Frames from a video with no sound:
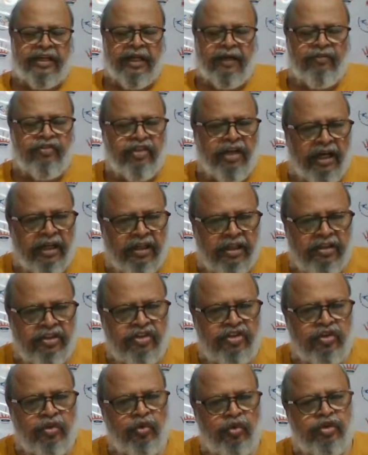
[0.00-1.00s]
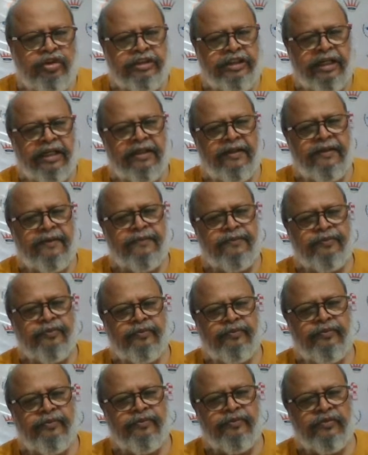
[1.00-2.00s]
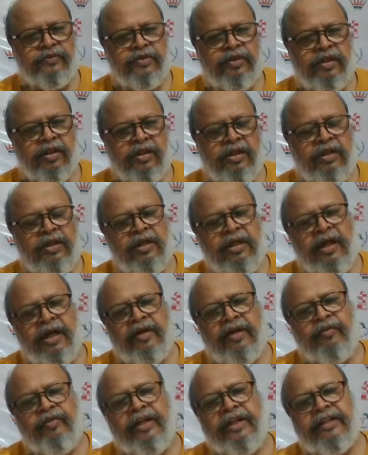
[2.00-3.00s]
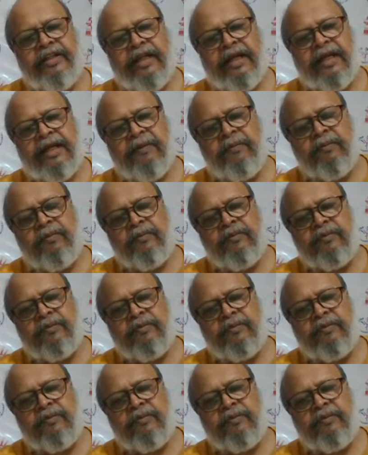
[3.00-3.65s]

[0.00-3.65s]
comes Anand's rook check and winning the game.